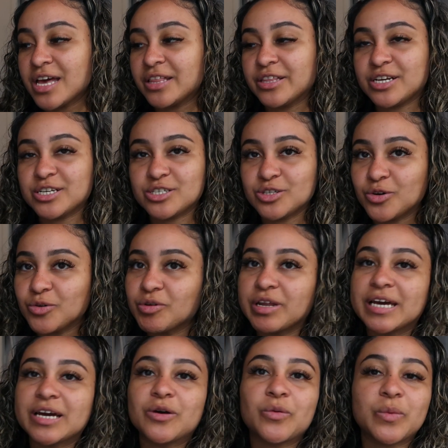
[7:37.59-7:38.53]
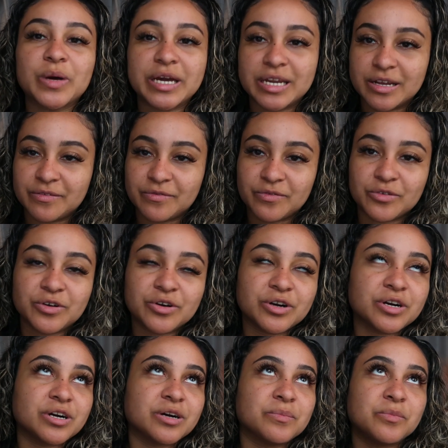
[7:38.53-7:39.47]
there's no like waiting
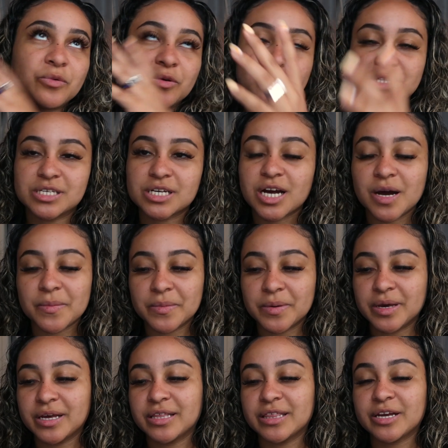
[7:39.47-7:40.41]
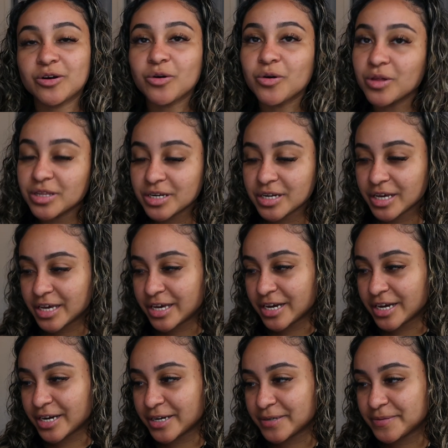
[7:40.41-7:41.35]
for more to come in they're all in
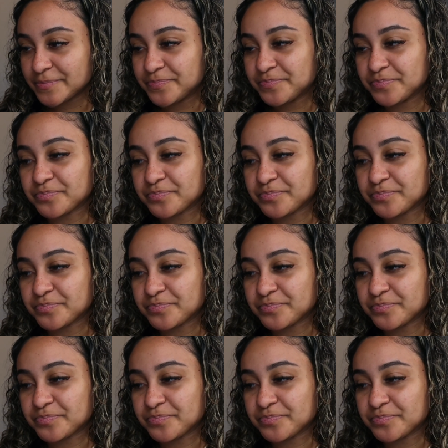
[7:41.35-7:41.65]
here